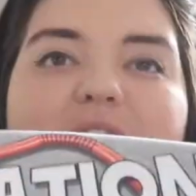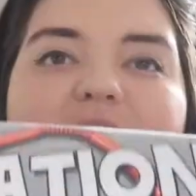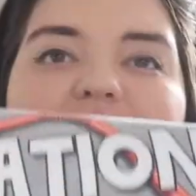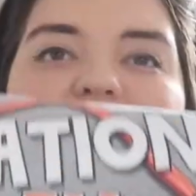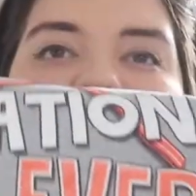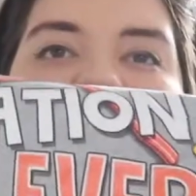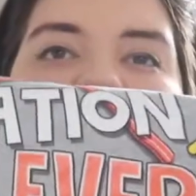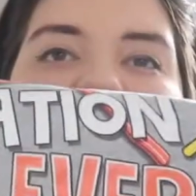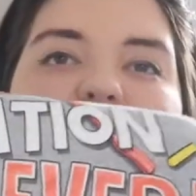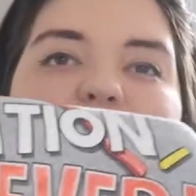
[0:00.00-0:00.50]
So it's
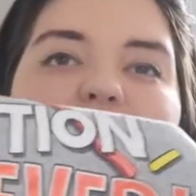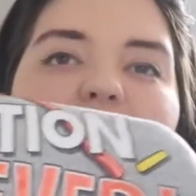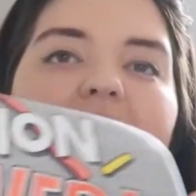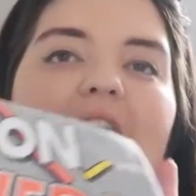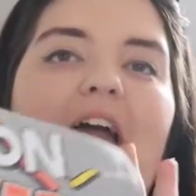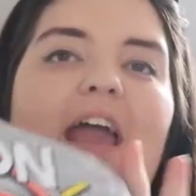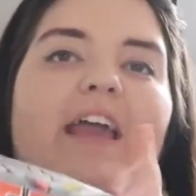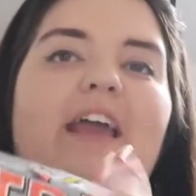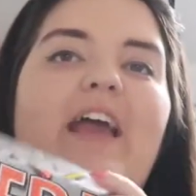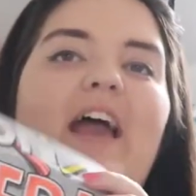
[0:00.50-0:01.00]
just this
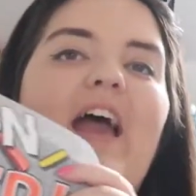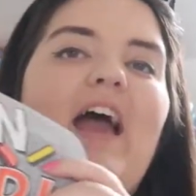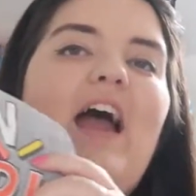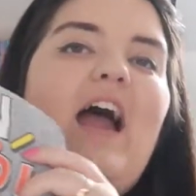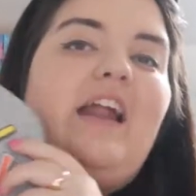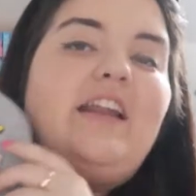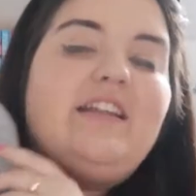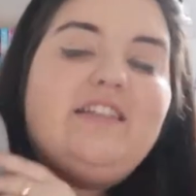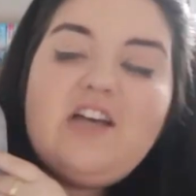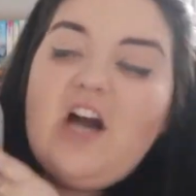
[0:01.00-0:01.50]
grey,
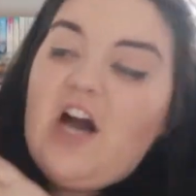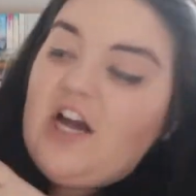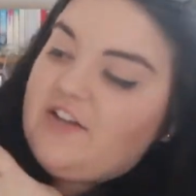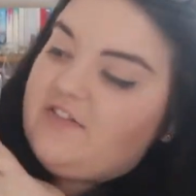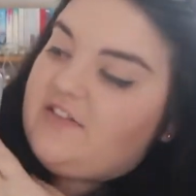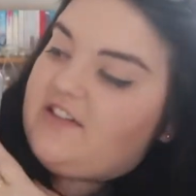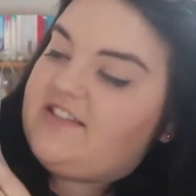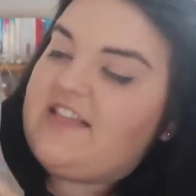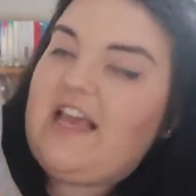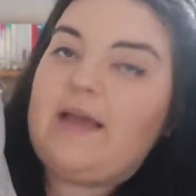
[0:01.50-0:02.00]
and it's kind
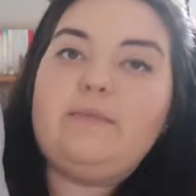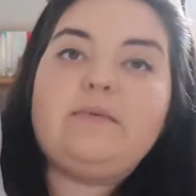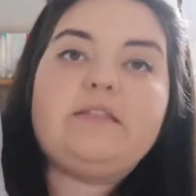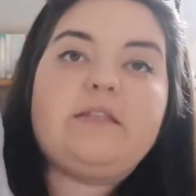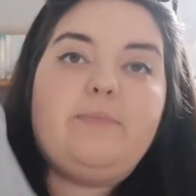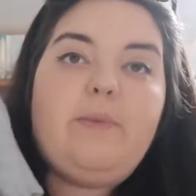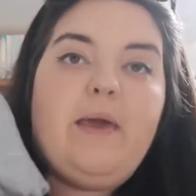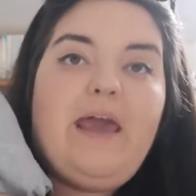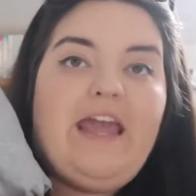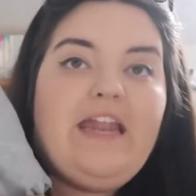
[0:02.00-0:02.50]
of the same as
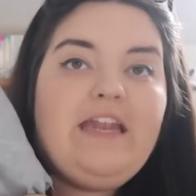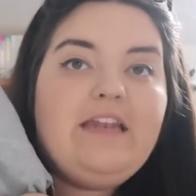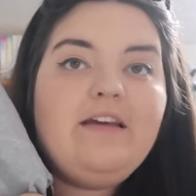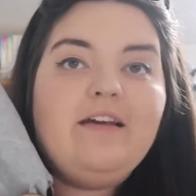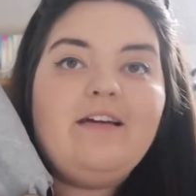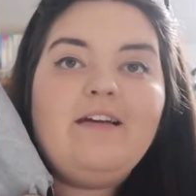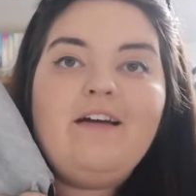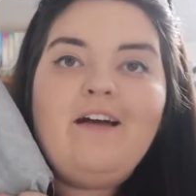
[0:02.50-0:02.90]
the pin.